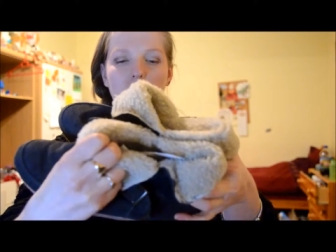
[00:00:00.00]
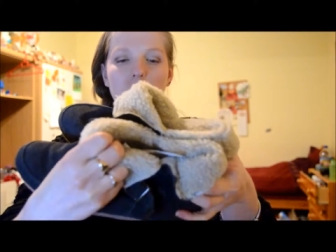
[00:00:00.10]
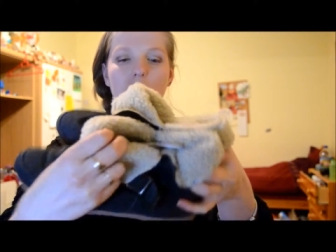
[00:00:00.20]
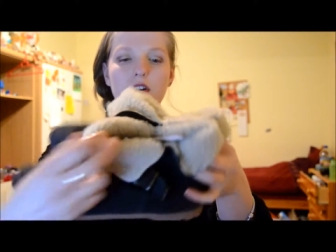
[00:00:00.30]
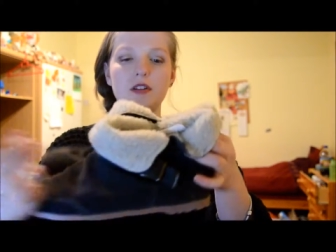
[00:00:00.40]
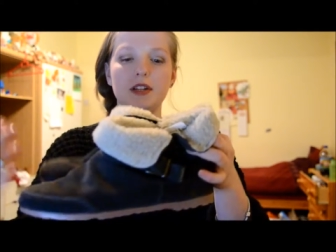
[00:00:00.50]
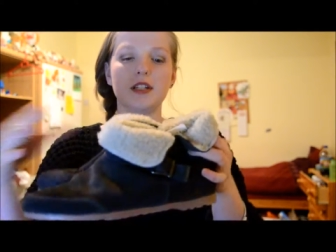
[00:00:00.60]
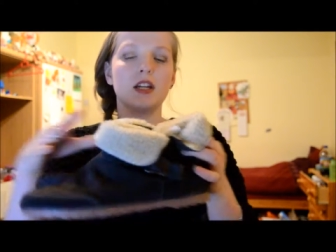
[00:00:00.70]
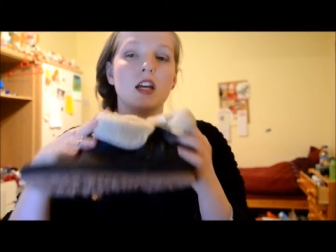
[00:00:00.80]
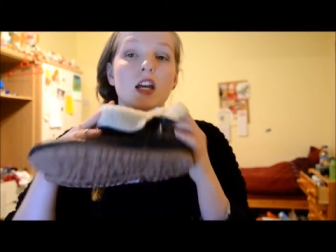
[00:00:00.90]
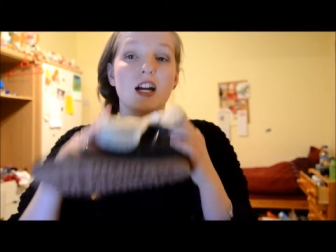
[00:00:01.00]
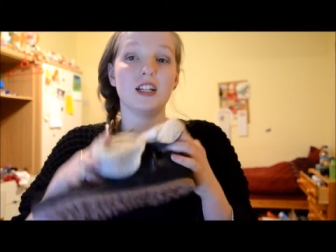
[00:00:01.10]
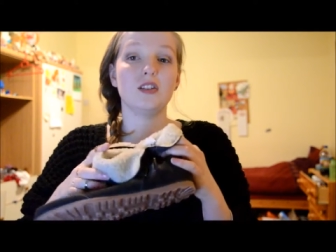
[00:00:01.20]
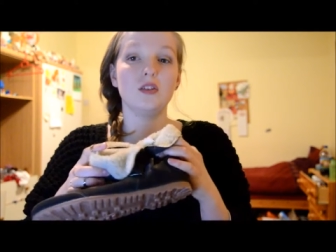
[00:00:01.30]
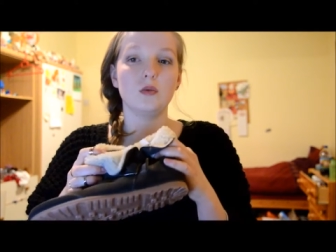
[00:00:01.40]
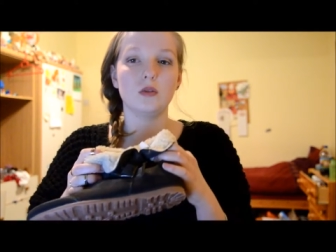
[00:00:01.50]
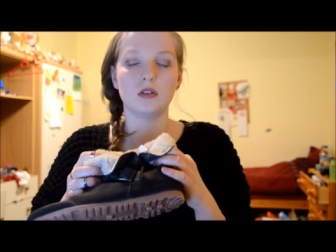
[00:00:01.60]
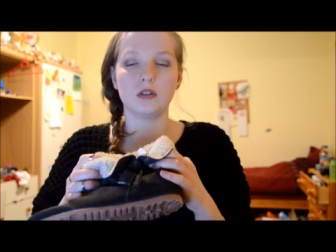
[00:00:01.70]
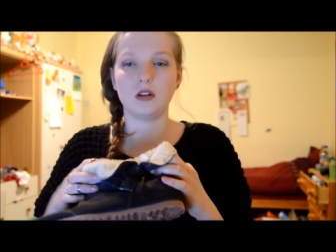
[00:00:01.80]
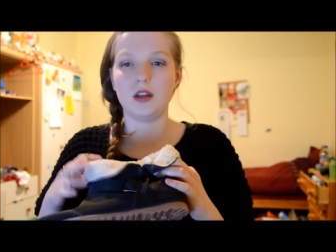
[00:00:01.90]
the fur inside. I do,
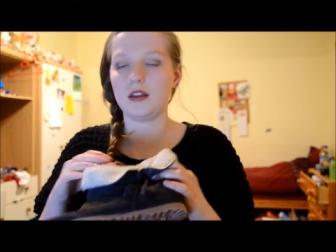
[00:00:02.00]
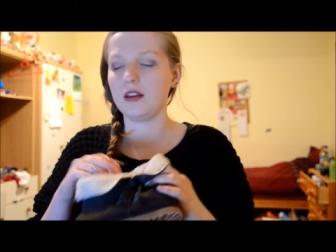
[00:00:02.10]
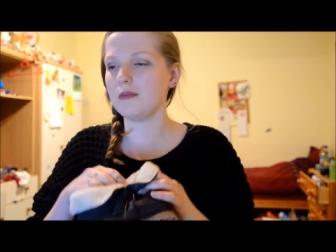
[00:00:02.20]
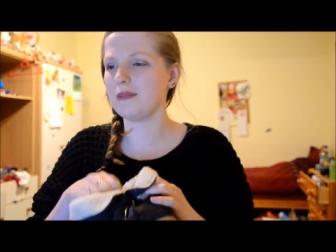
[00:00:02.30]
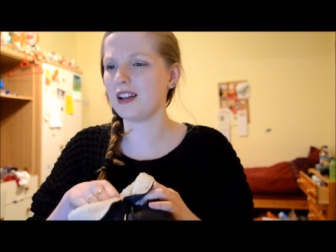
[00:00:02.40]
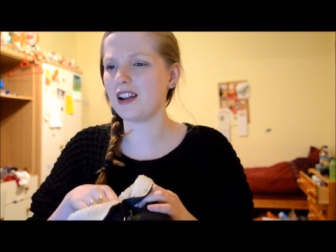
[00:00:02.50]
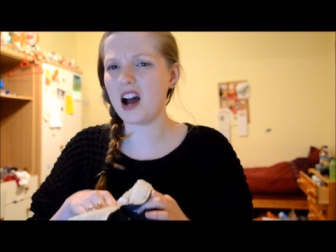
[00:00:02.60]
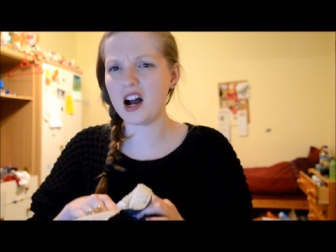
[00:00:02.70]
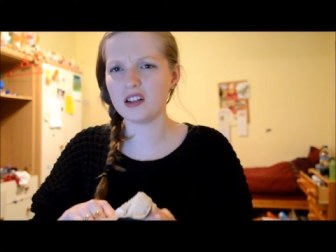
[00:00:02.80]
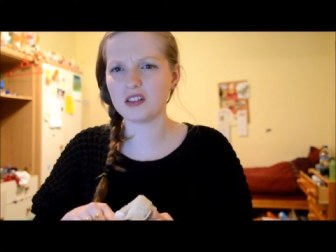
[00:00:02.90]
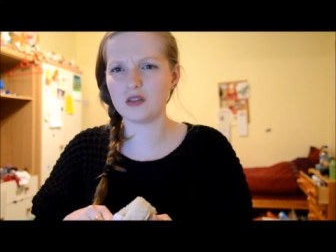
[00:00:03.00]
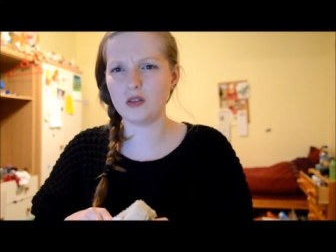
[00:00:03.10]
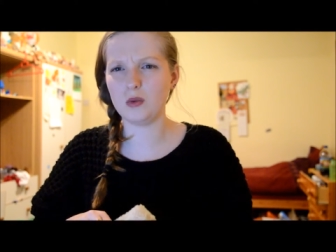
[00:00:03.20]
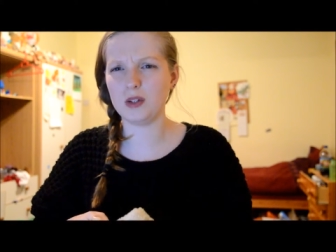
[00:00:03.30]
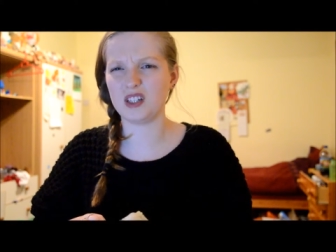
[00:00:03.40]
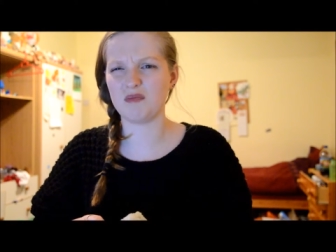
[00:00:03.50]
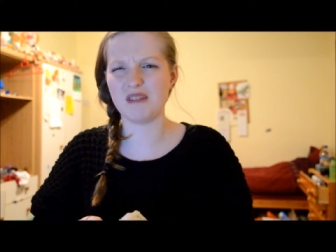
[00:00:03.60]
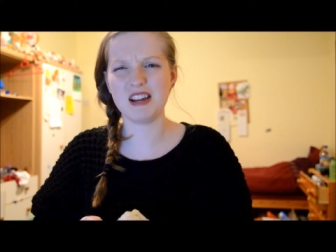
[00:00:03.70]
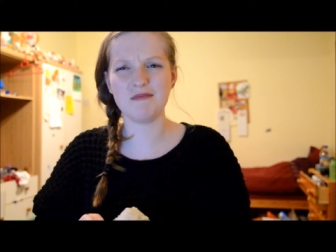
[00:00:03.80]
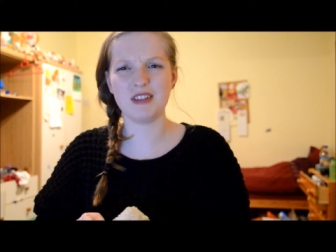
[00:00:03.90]
I think in my last haul, which
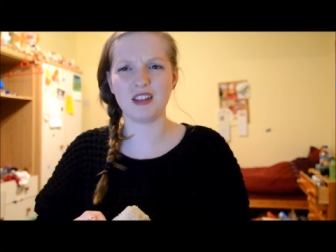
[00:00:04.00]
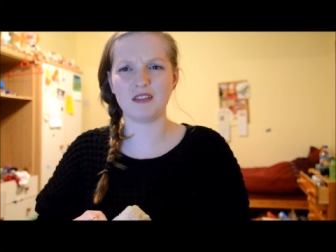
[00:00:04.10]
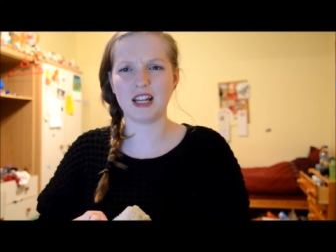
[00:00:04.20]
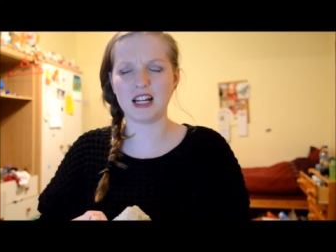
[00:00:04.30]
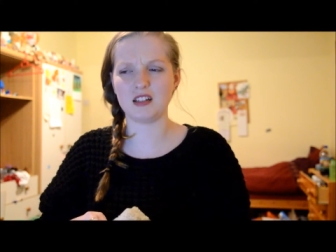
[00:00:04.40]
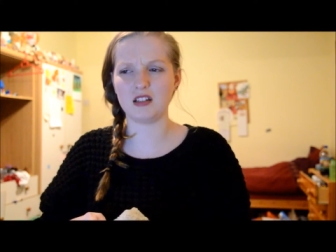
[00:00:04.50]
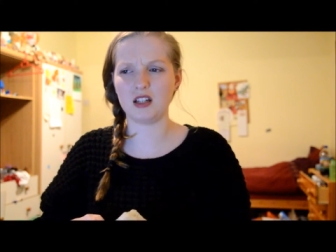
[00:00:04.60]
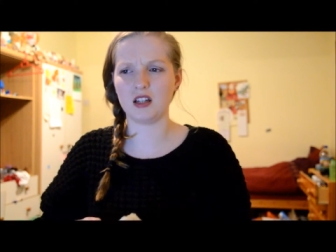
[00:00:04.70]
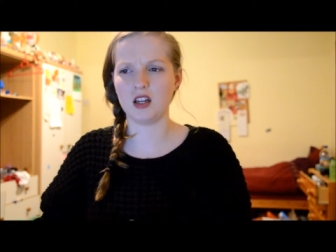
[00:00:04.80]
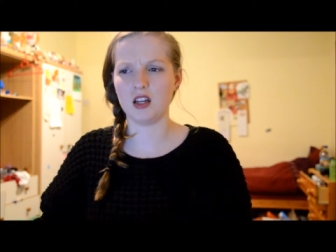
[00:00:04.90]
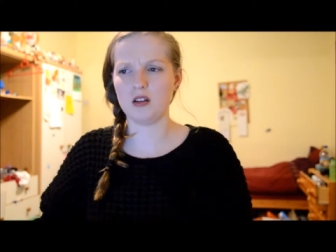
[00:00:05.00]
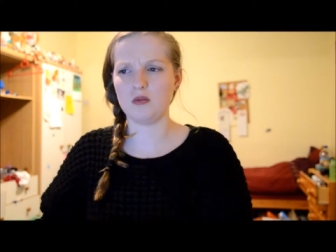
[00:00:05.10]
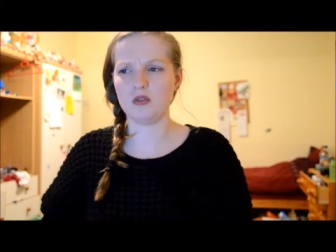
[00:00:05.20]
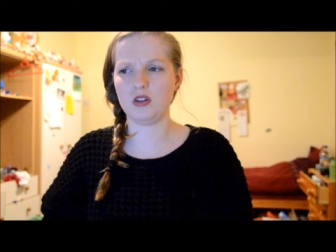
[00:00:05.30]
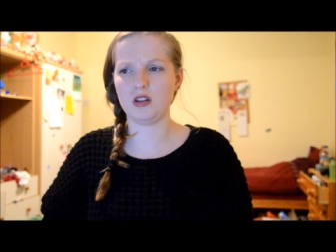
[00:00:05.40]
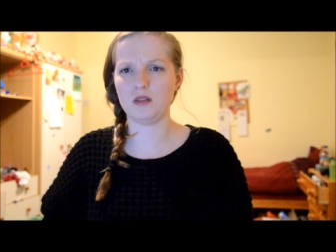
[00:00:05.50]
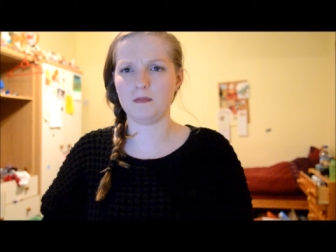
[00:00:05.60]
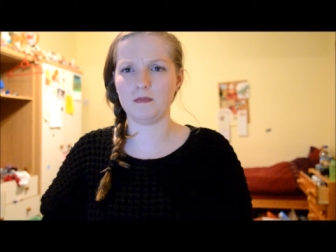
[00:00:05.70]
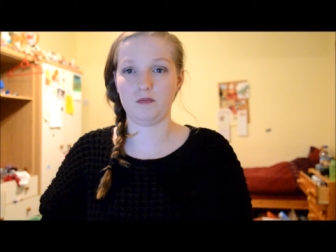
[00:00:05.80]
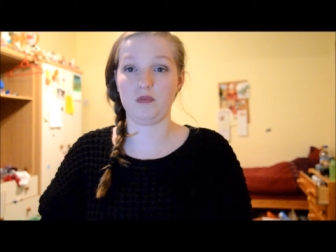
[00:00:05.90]
might have been the, actually one of
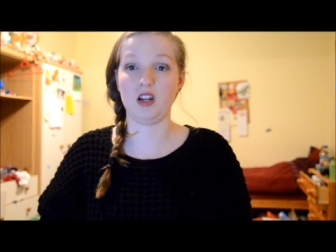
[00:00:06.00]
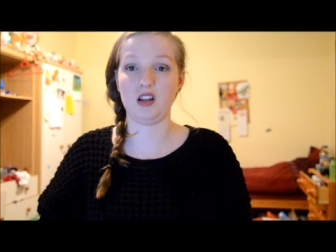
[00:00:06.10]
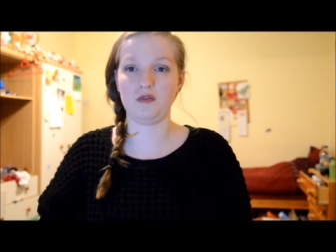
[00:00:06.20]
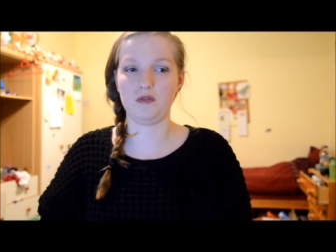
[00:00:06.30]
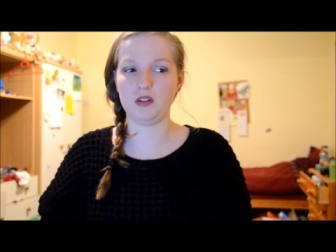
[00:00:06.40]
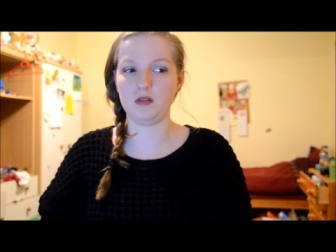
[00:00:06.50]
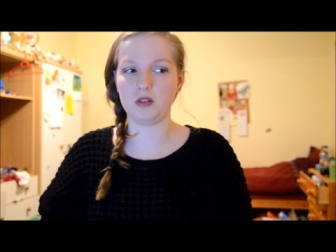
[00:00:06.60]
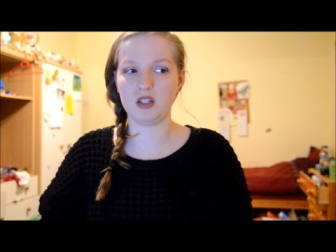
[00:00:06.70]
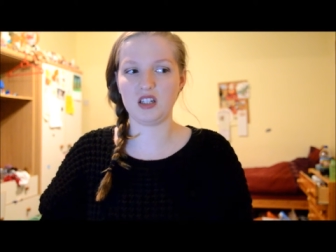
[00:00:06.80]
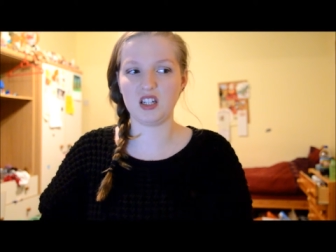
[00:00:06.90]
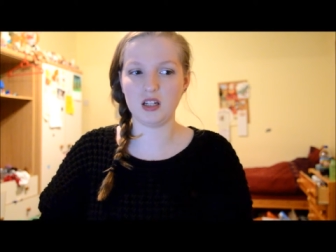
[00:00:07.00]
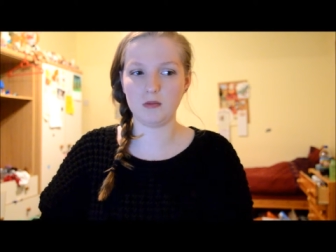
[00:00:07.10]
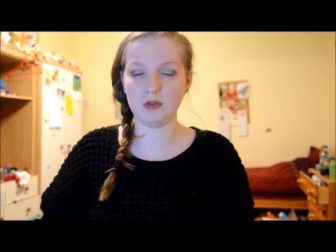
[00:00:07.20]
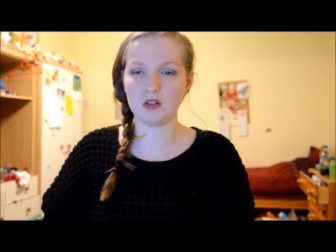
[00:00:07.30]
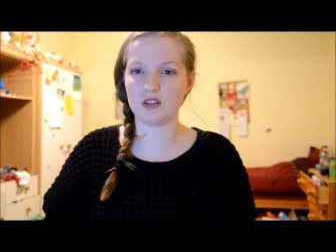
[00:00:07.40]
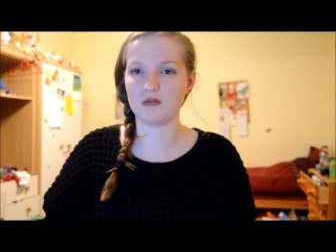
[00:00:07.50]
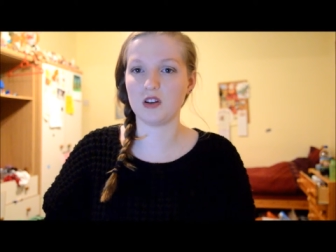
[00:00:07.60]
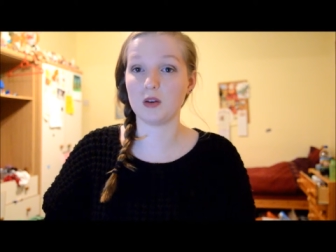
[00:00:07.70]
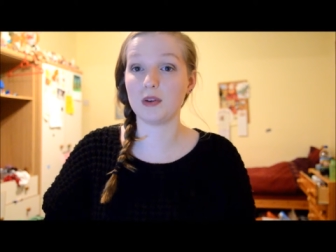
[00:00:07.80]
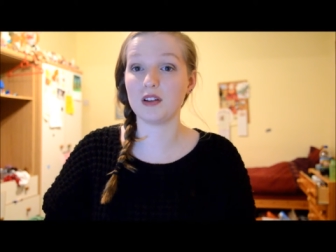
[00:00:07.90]
the last videos I did because I've
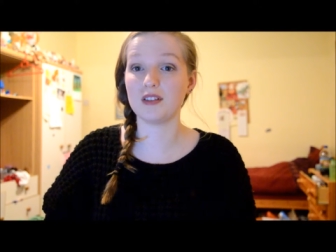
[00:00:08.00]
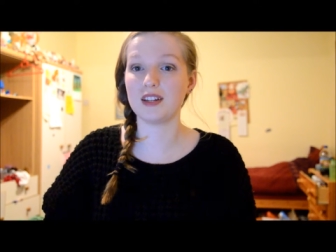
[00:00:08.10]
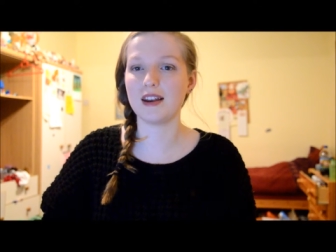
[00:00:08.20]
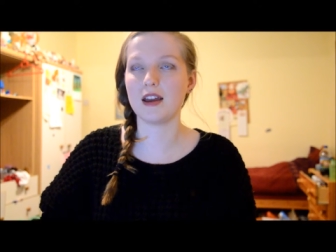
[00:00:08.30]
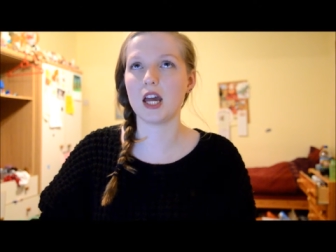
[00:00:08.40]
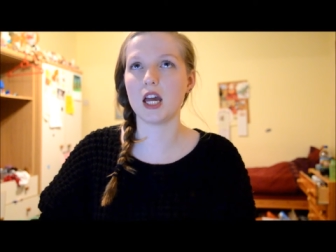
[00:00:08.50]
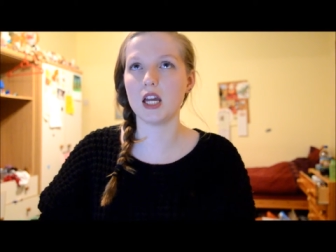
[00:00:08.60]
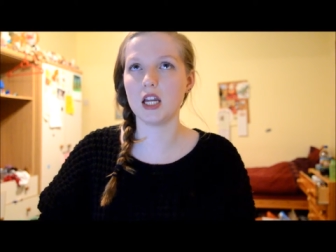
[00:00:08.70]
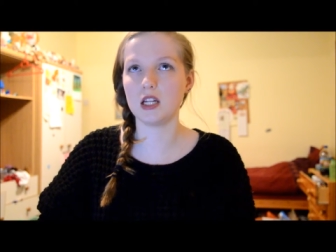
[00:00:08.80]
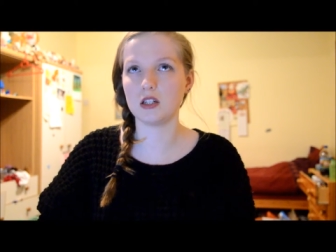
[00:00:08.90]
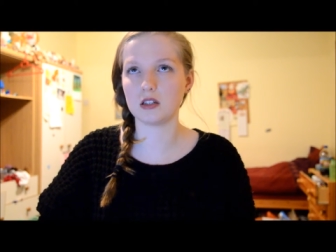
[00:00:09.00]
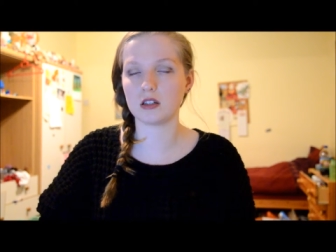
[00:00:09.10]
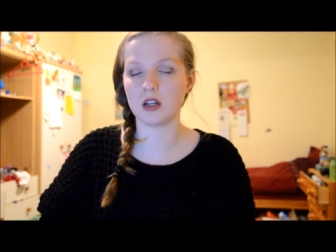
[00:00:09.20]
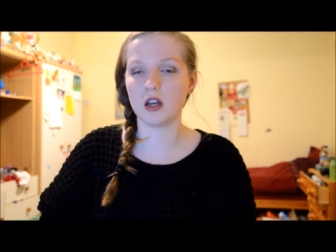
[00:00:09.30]
not uploaded in ages,